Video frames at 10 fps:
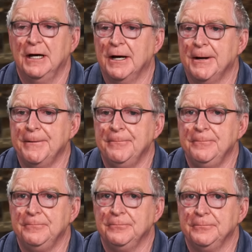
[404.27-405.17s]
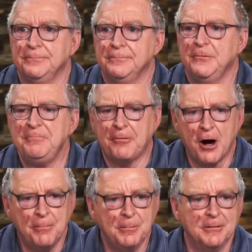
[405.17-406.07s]
um, we
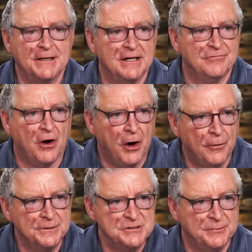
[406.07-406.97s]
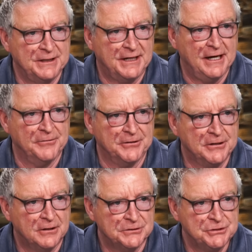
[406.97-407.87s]
probably have always been
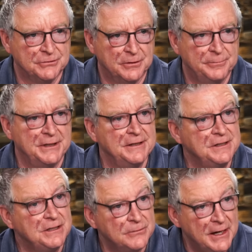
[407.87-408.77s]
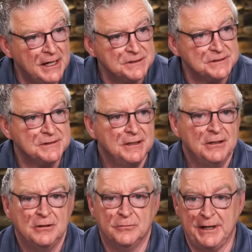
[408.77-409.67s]
countercultural, but in the U.S.,
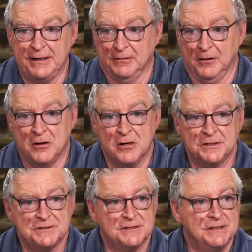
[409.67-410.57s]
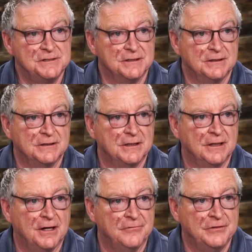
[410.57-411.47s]
we had a long season
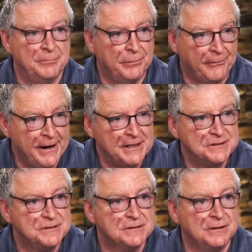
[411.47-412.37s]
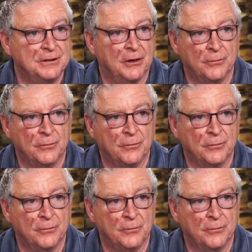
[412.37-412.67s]
of embrace, you know,